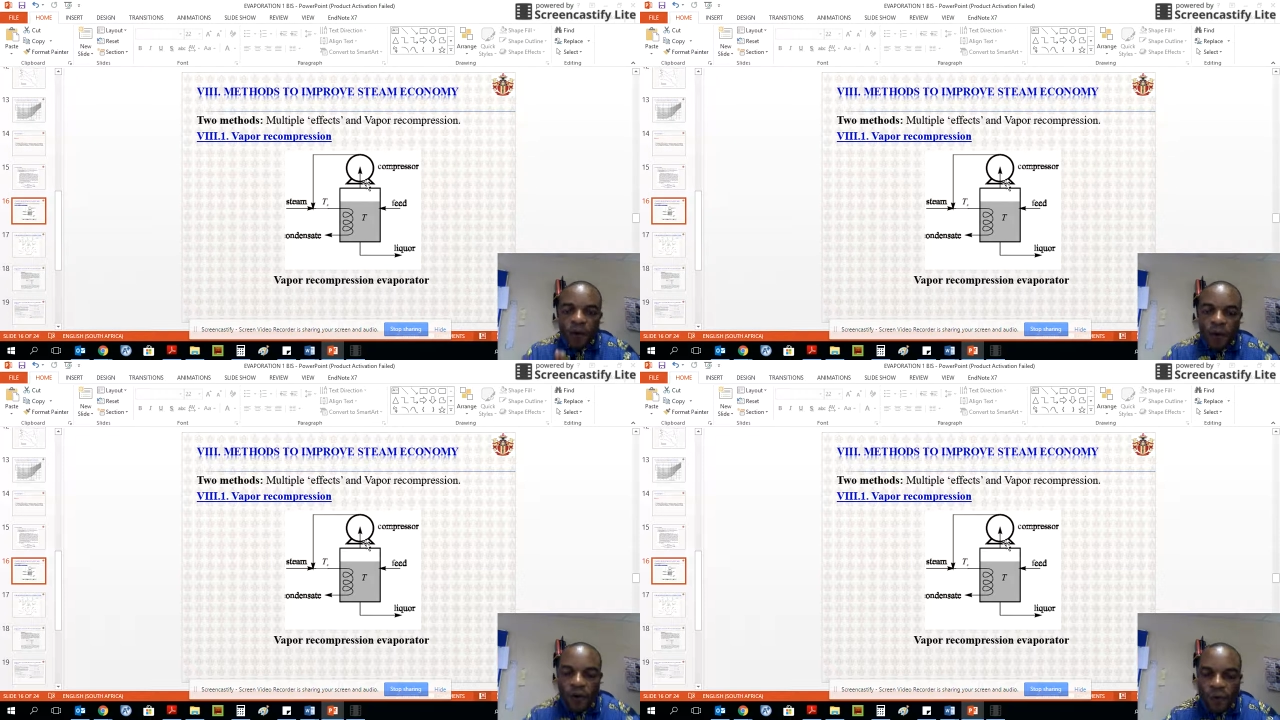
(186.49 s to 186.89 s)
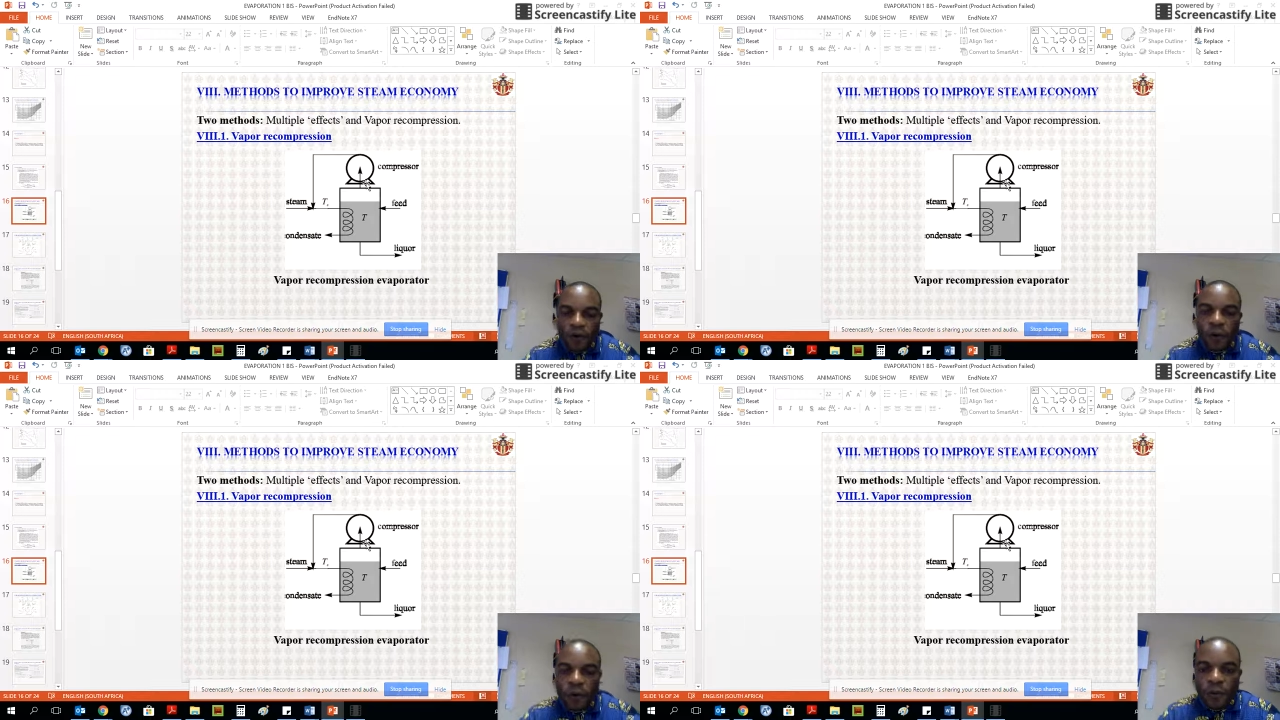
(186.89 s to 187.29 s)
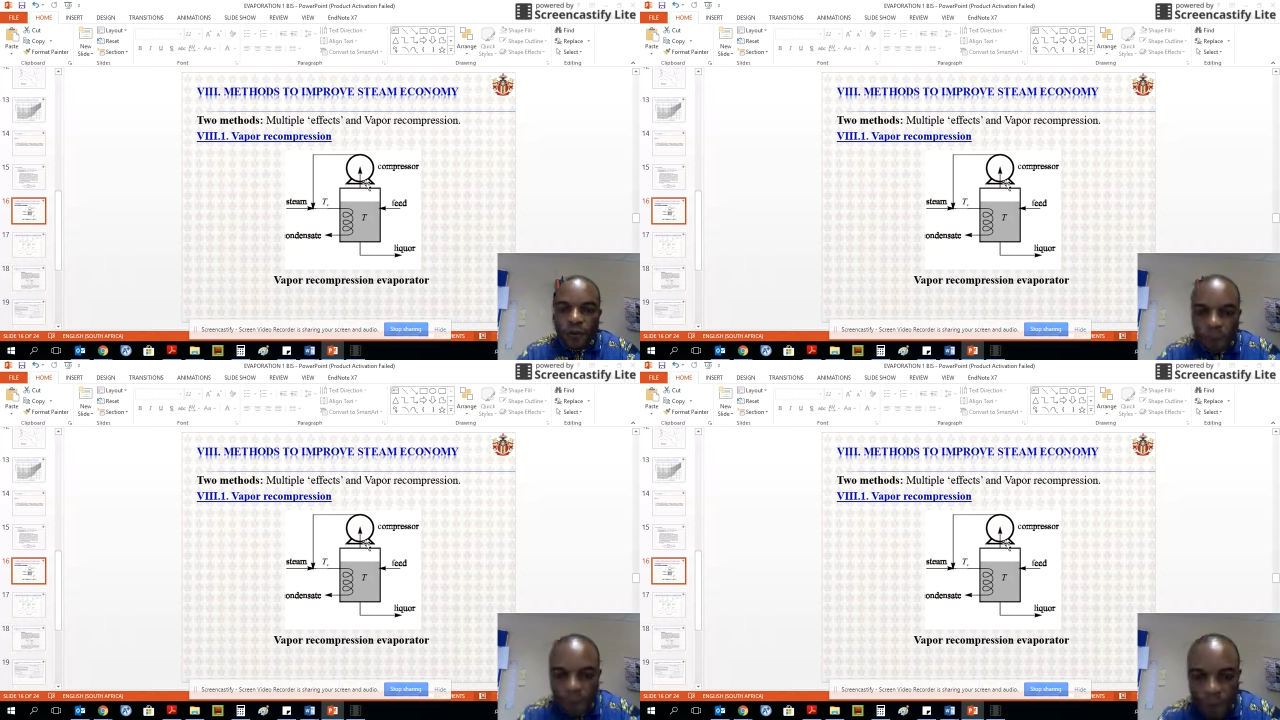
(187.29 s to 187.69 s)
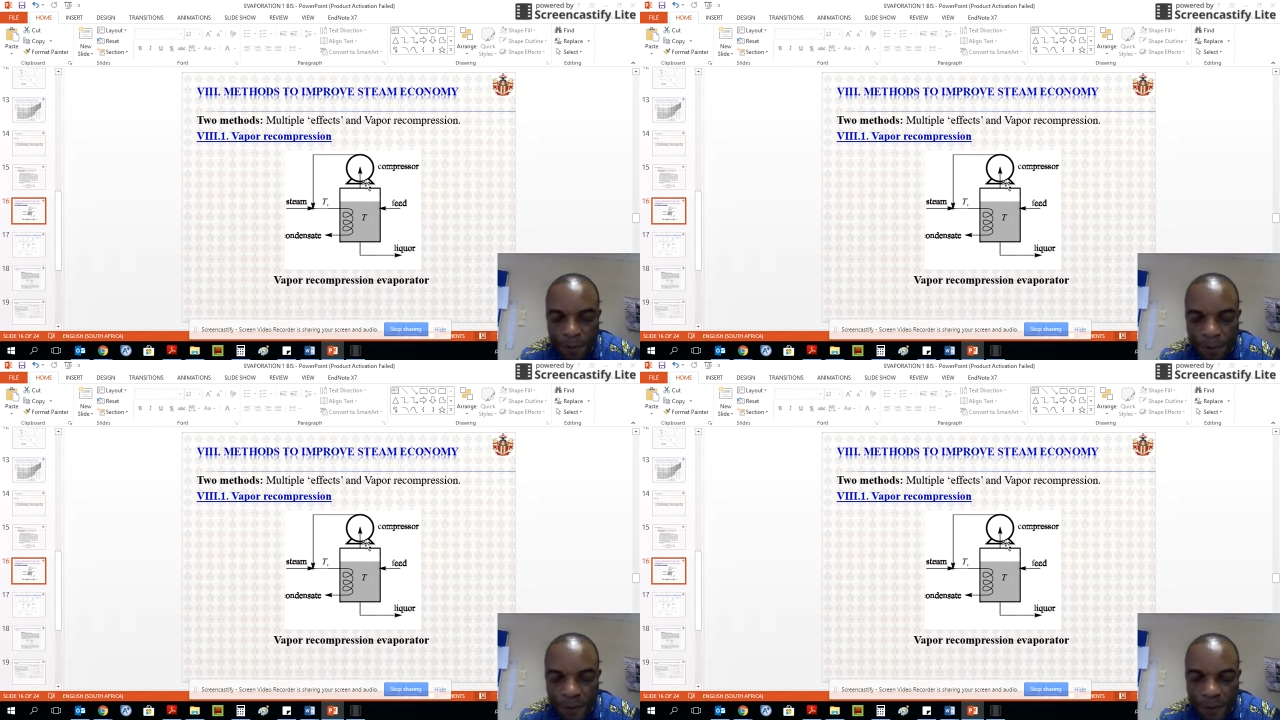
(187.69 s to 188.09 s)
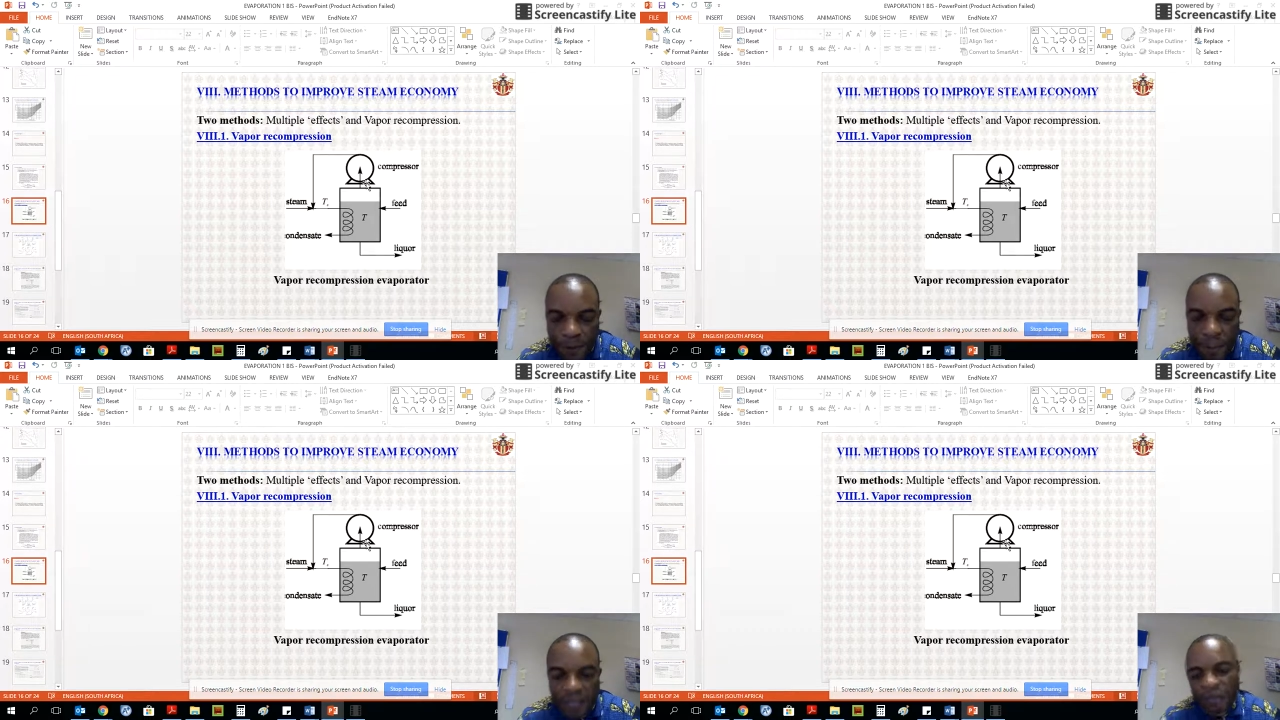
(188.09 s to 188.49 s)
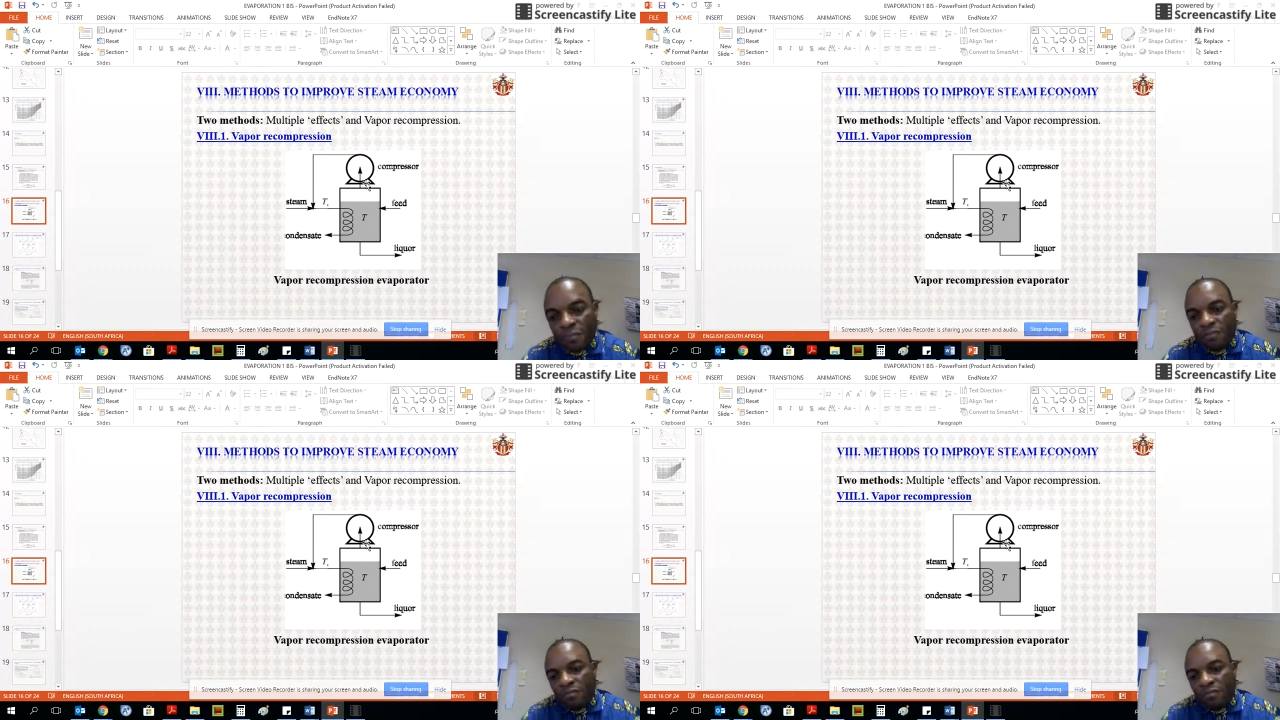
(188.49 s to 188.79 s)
of your vapor phase.